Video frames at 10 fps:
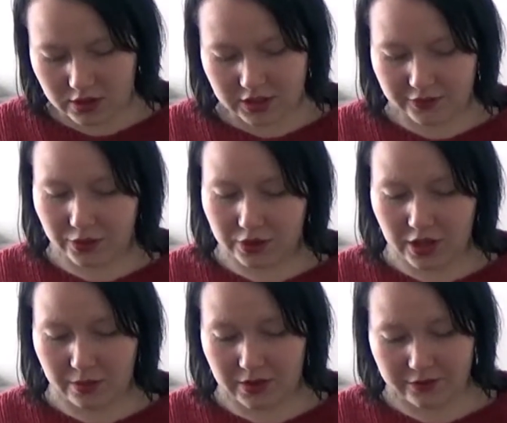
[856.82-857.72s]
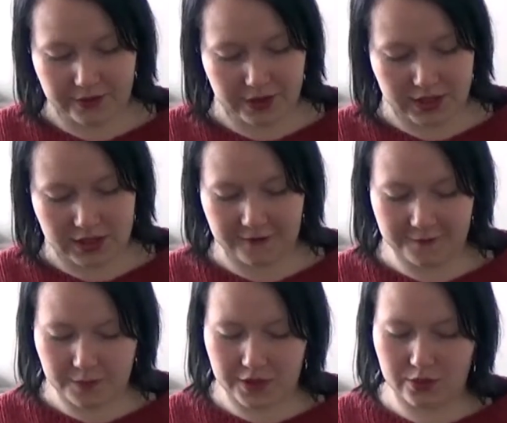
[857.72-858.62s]
as I fold it up it feels stiff,
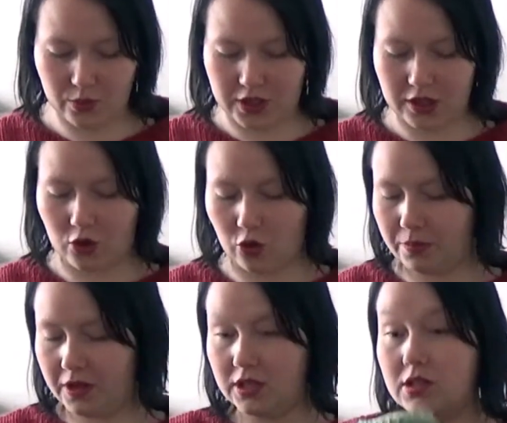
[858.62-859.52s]
but when I open it